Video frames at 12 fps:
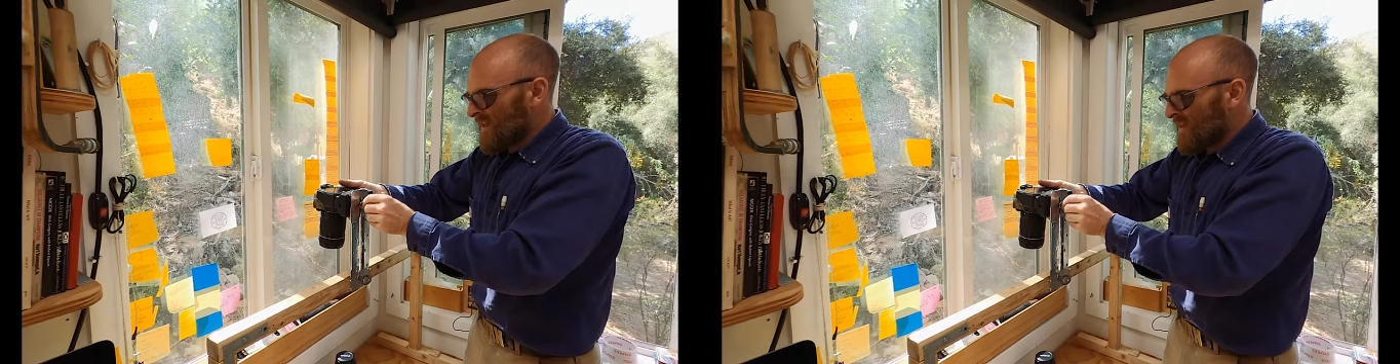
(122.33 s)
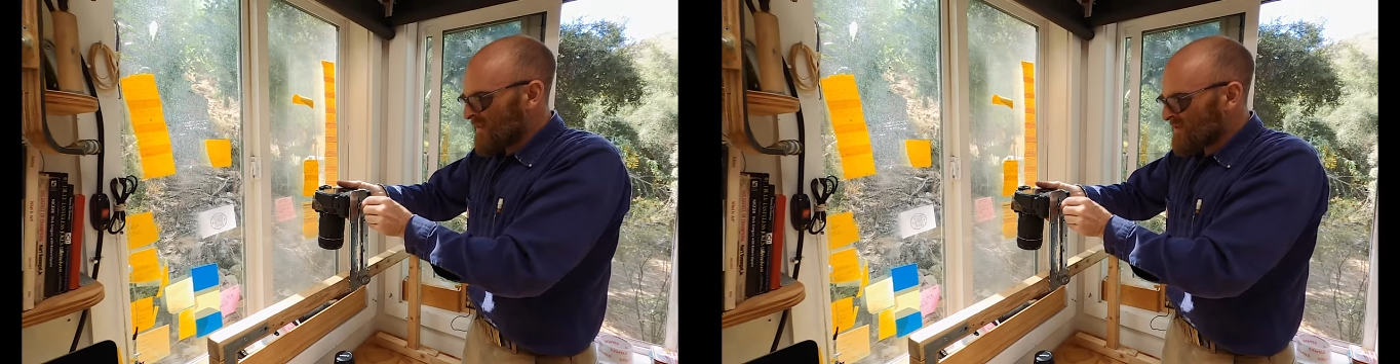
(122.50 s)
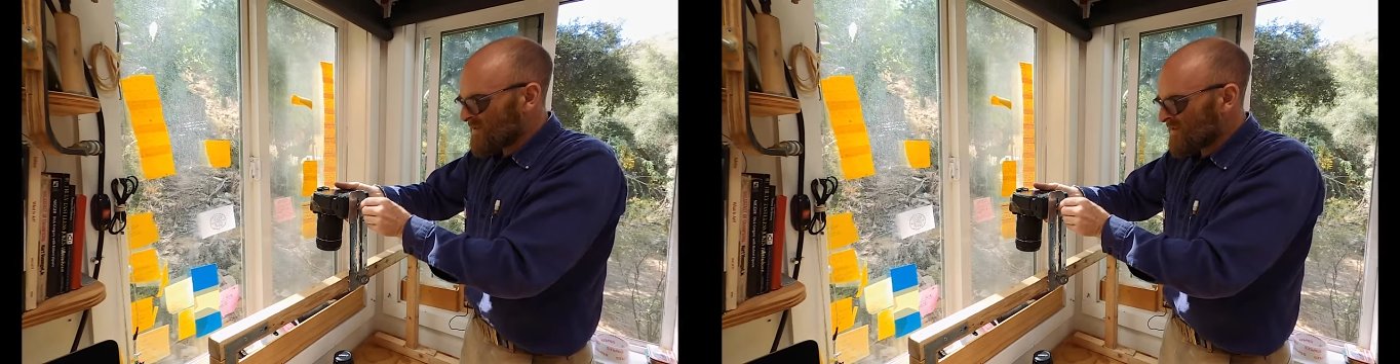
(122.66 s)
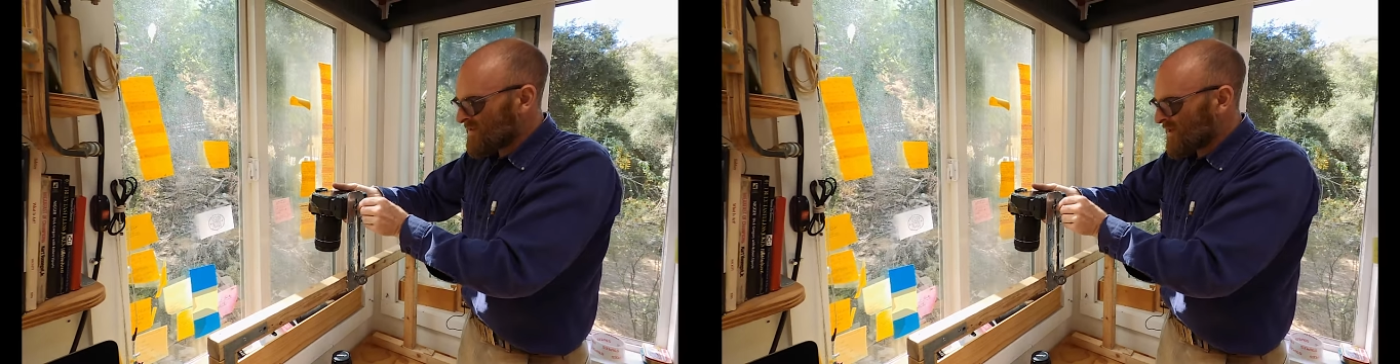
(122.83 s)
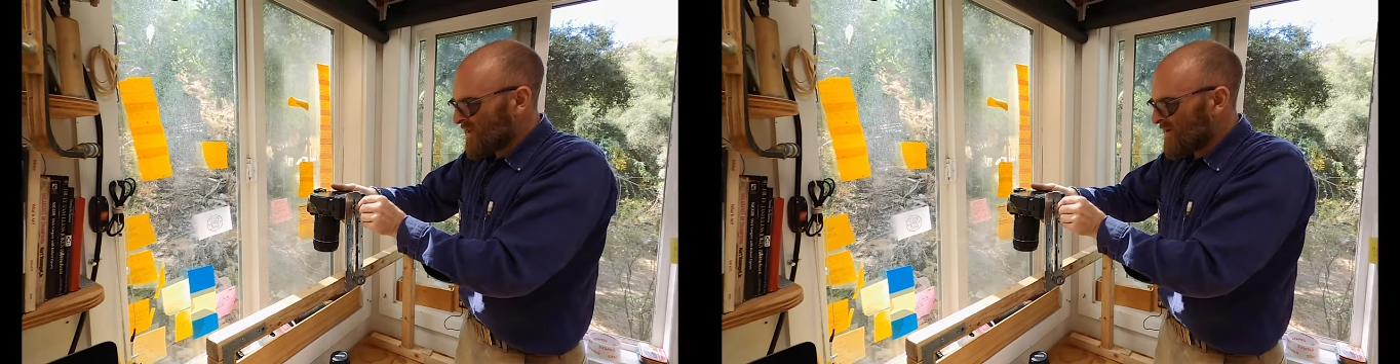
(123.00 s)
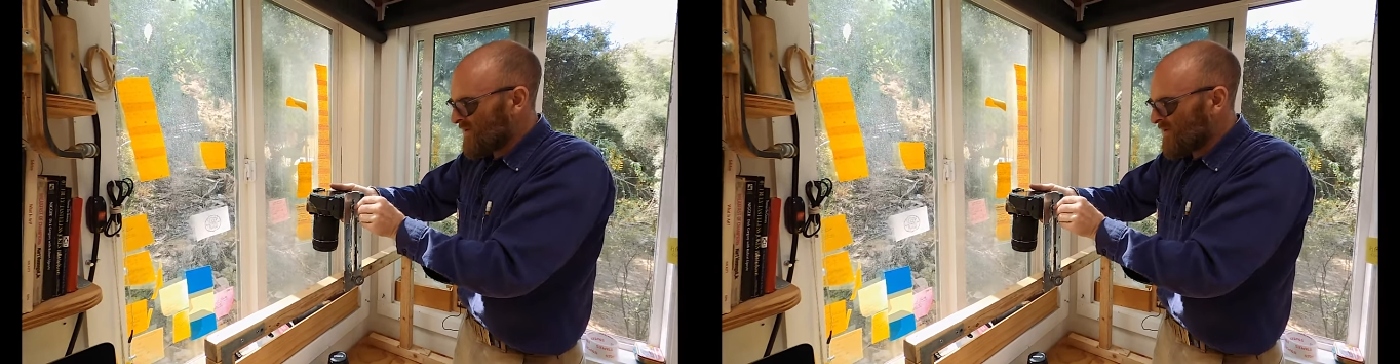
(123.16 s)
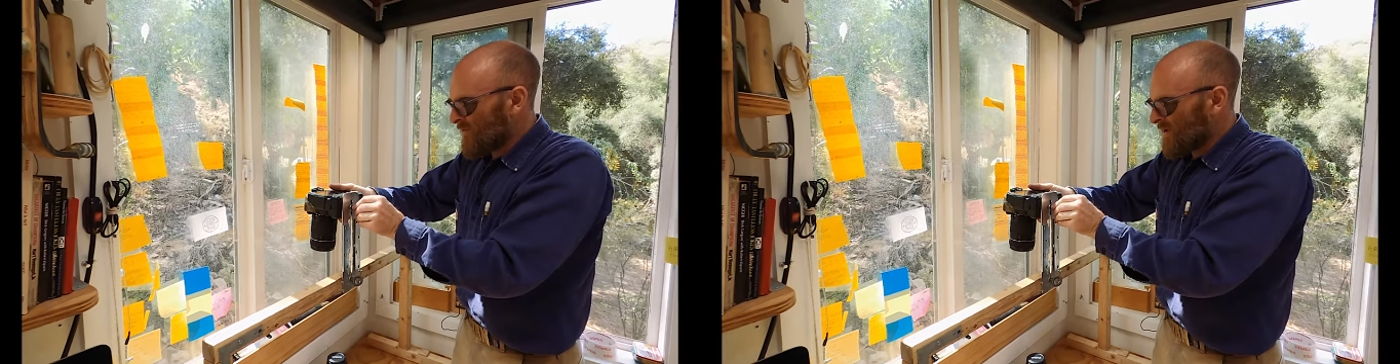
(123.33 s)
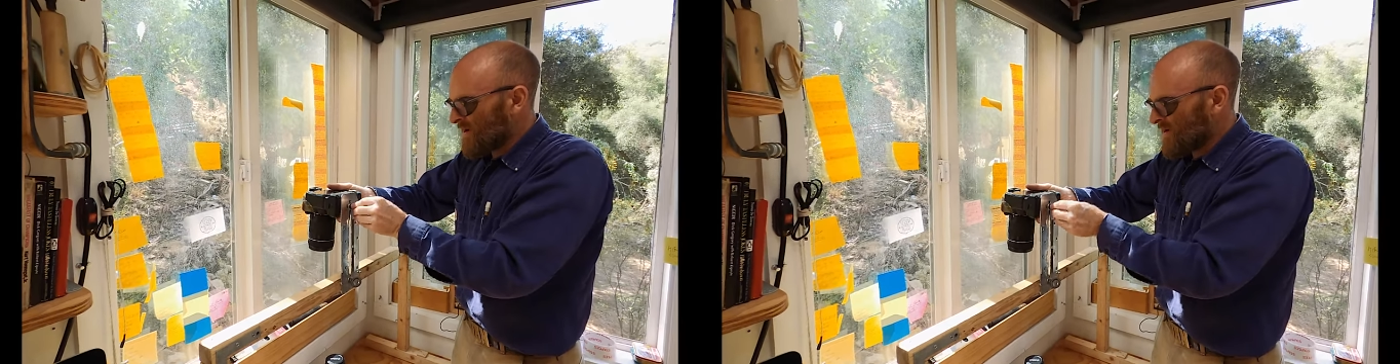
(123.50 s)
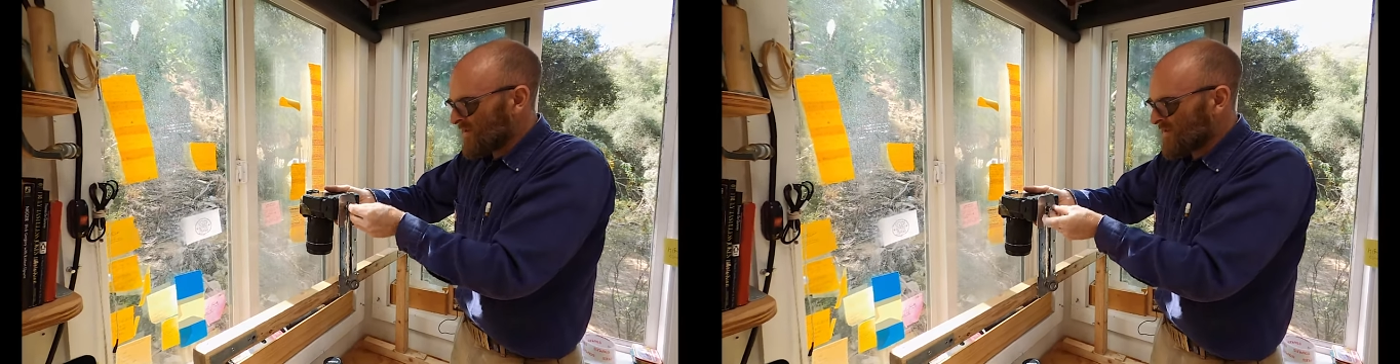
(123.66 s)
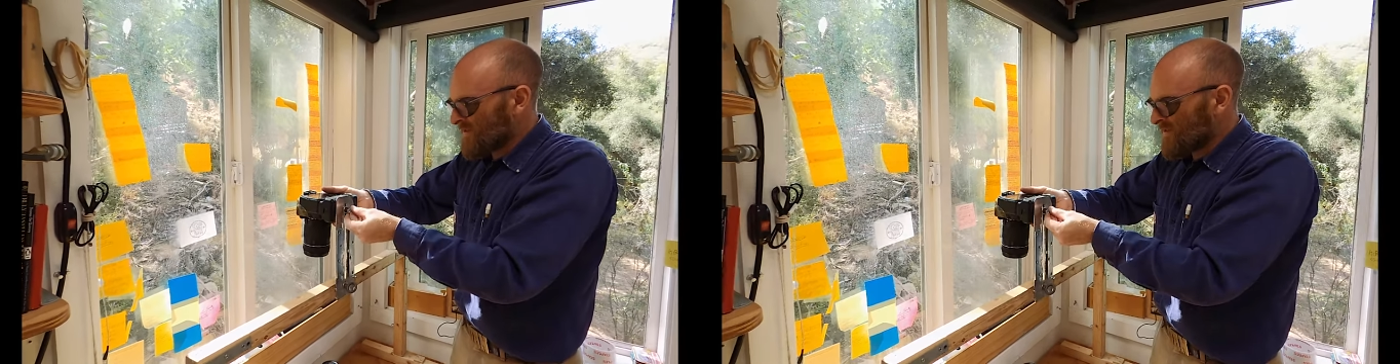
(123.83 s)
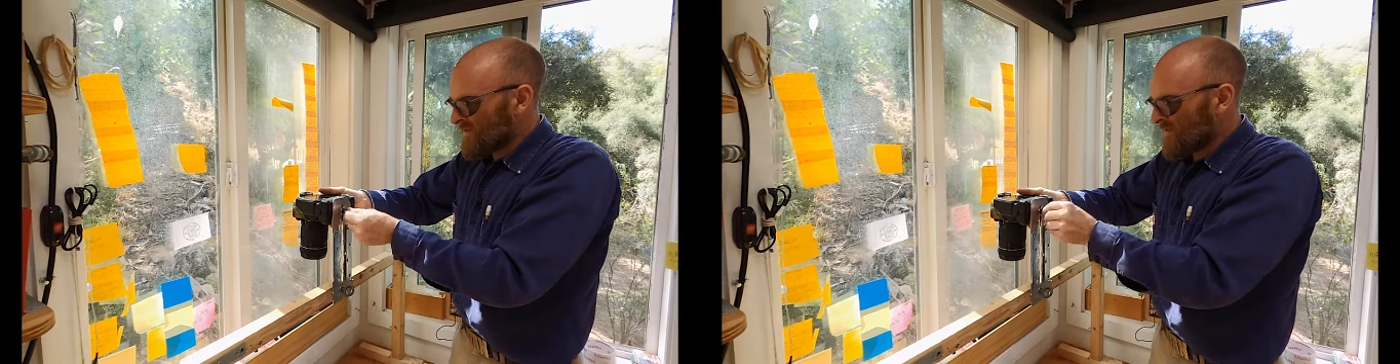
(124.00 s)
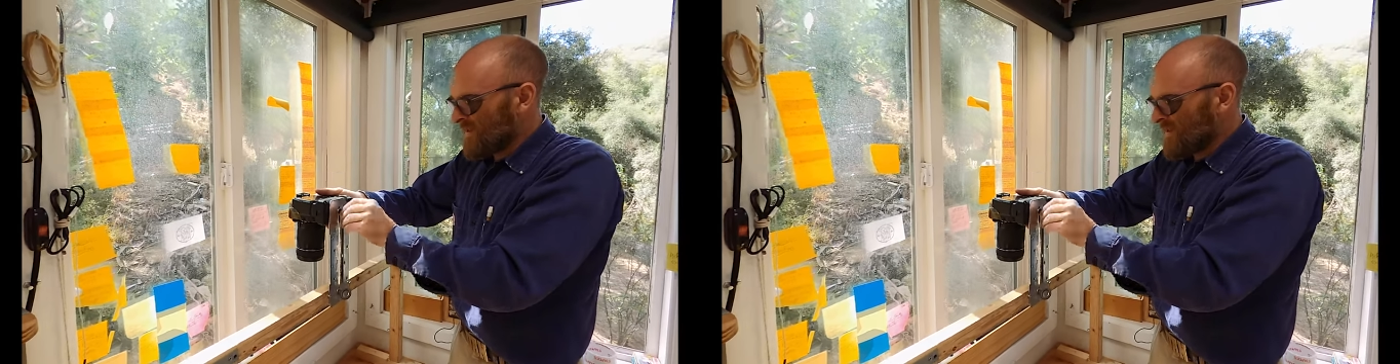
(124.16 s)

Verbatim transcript: This is, I don't know what all this,